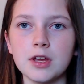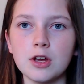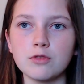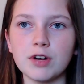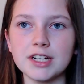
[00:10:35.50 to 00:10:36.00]

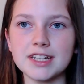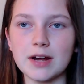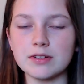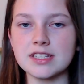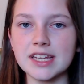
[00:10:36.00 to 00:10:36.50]
write
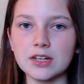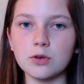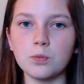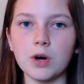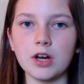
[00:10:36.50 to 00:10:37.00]
down
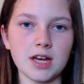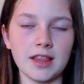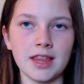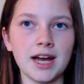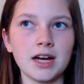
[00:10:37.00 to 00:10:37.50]
single words,
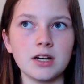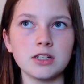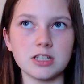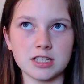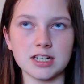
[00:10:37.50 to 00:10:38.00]
and that
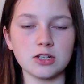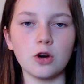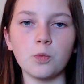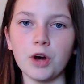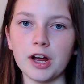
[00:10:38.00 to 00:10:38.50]
did
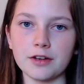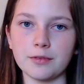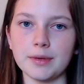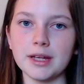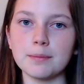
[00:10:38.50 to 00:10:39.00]
not work
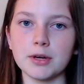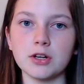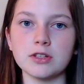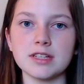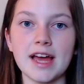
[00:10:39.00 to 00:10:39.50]
for me
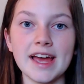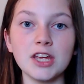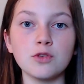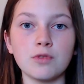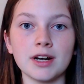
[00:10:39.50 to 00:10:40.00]
because A,
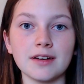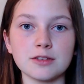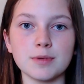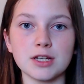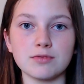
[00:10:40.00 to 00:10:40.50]
you run out of
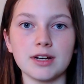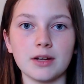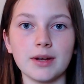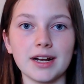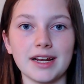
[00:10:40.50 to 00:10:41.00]
space really
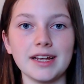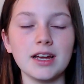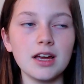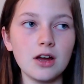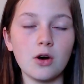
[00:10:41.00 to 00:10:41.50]
quickly,
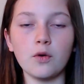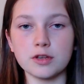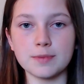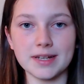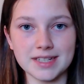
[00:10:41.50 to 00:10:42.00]
all the
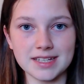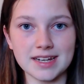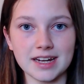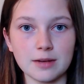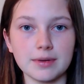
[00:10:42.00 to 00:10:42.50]
space gets
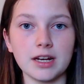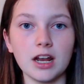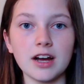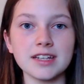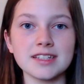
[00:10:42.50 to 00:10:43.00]
taken up by
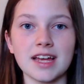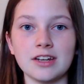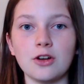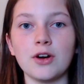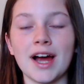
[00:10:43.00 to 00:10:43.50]
lines
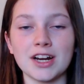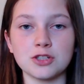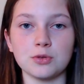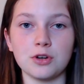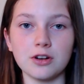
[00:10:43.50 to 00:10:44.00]
and not
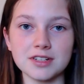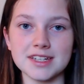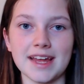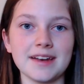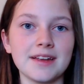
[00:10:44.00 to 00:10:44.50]
actual content,